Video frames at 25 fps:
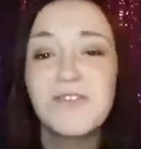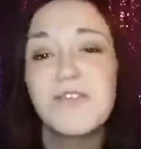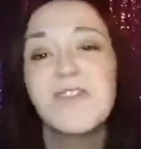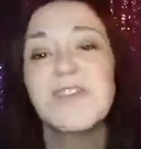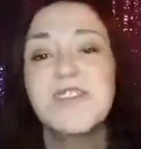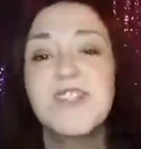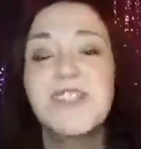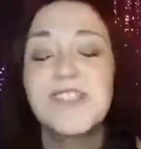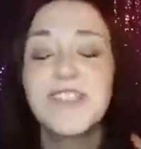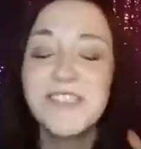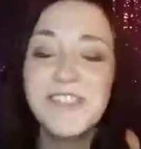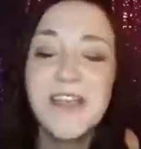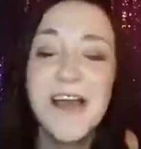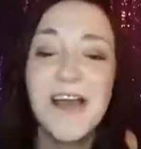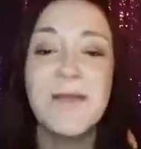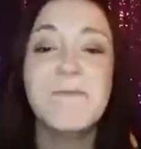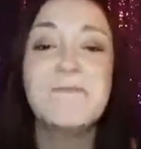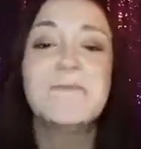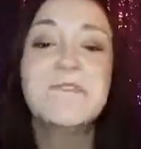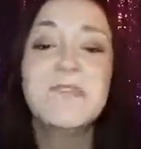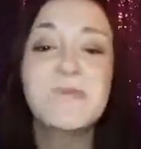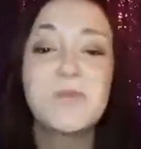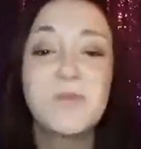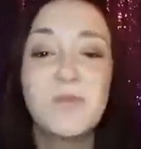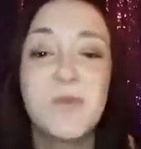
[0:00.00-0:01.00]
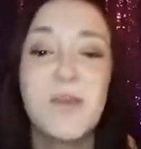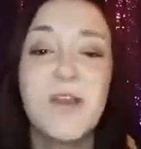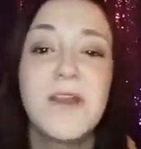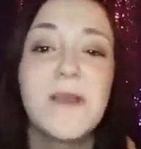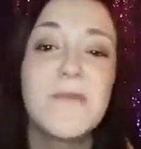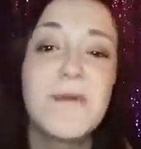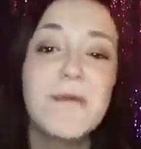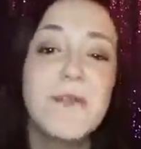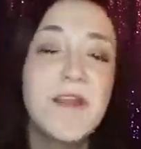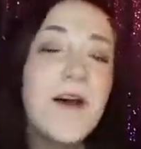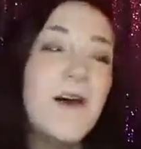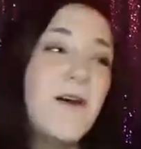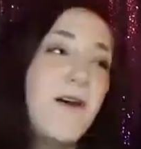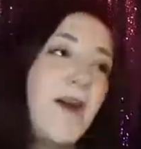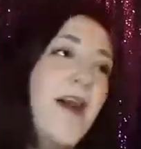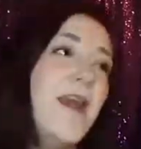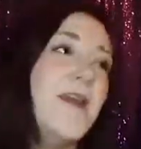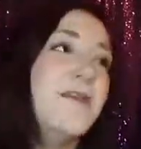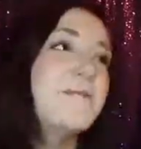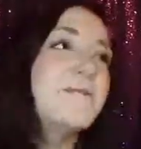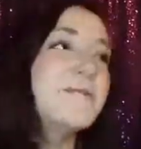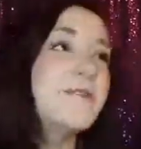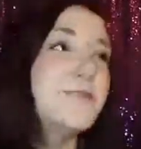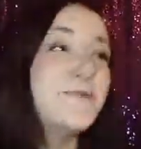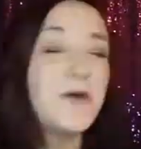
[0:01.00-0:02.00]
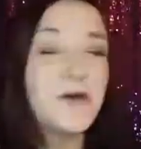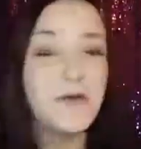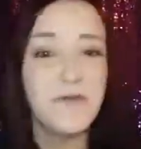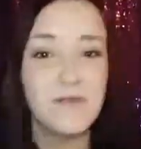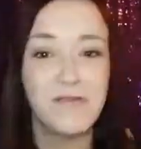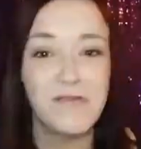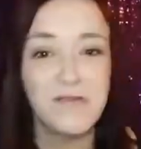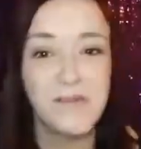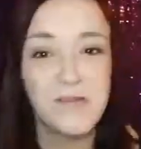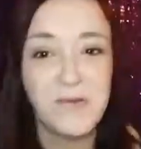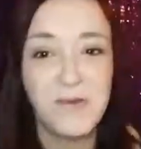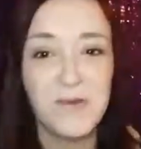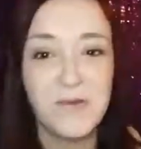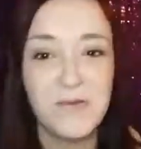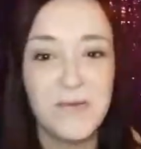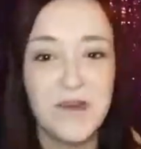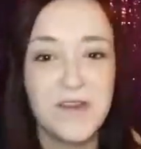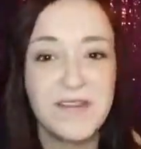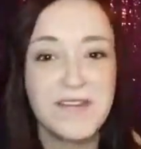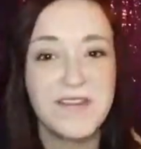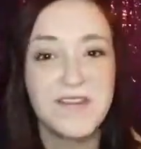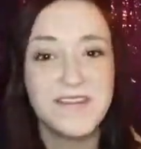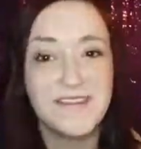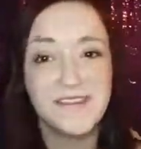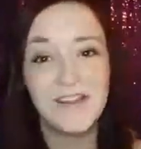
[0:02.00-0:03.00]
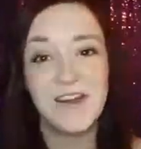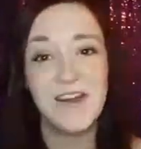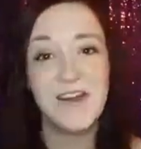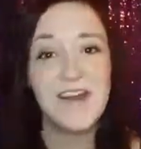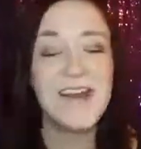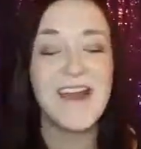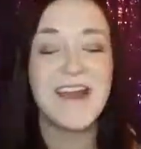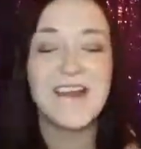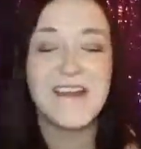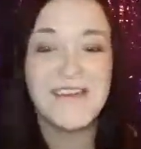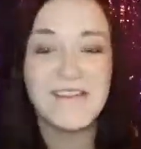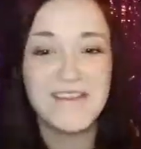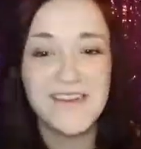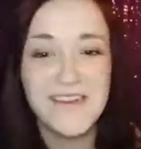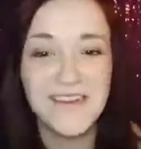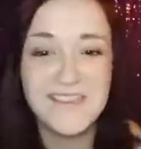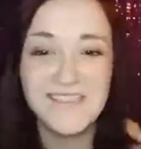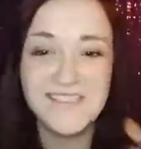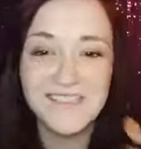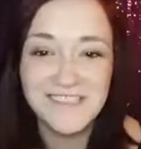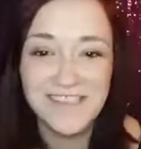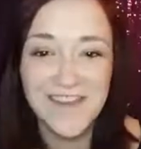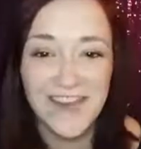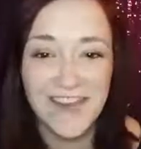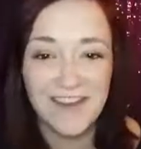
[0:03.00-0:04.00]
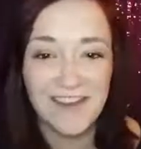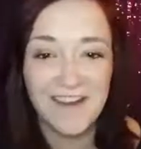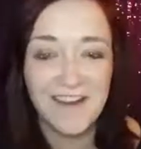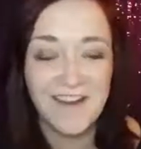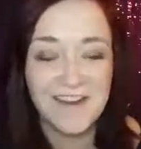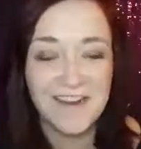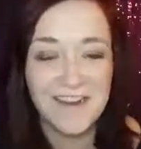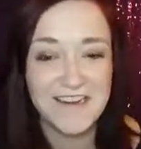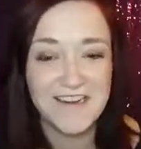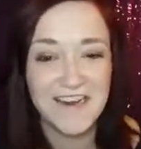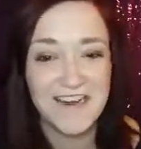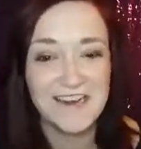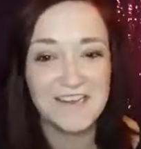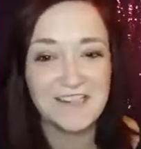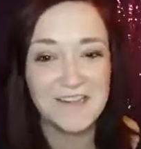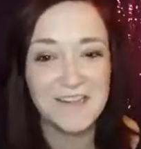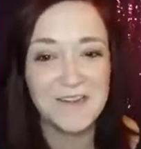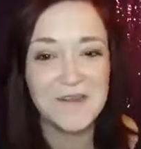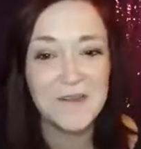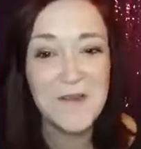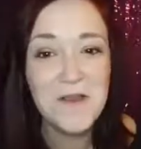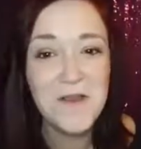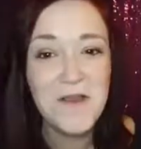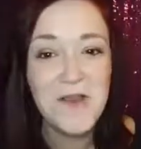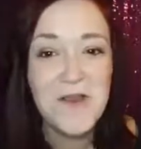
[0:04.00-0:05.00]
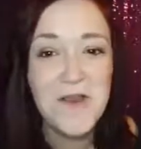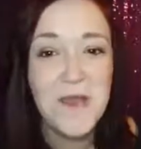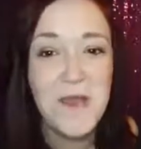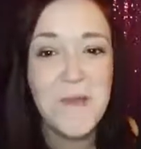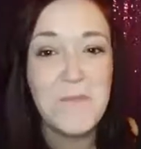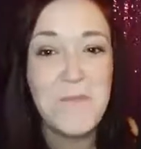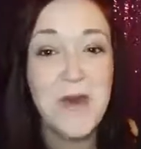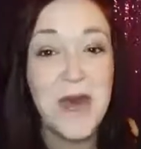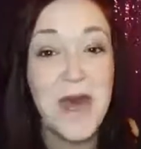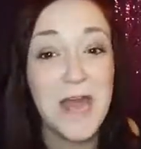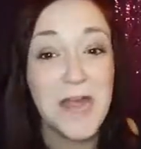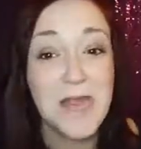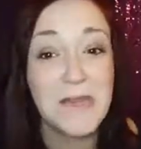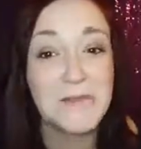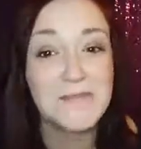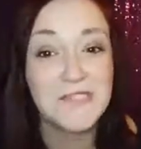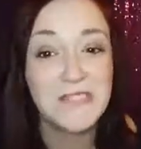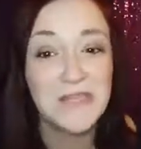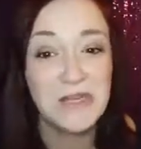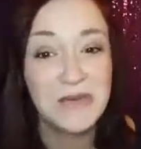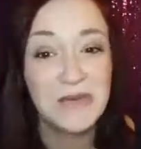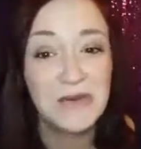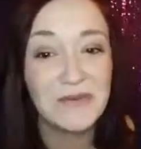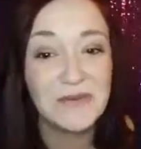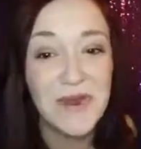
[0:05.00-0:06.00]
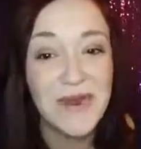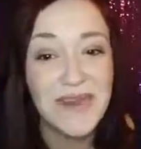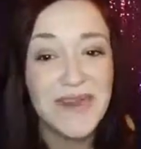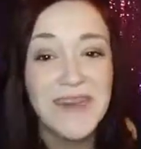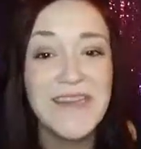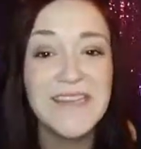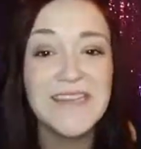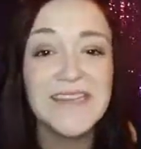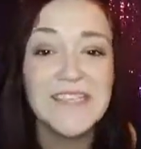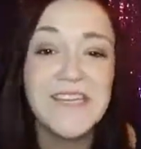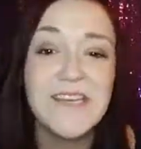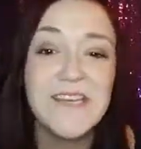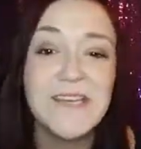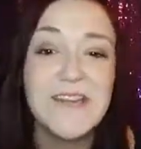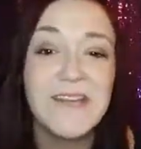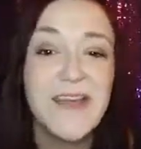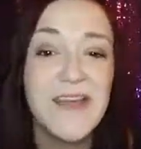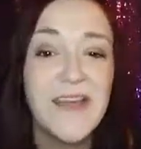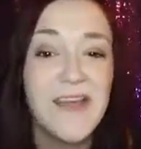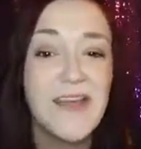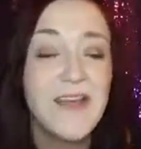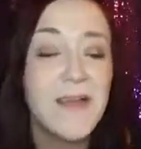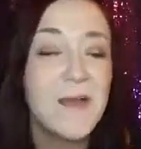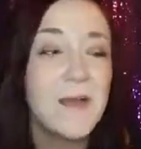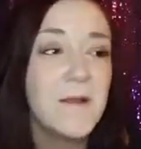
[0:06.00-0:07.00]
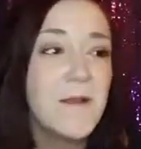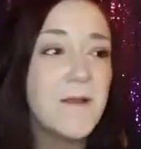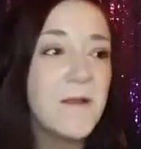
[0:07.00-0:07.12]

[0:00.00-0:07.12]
just type spring below. I am so over the cold weather. Sorry, I know that I just kind of got on a tangent, but I am so ready to, like,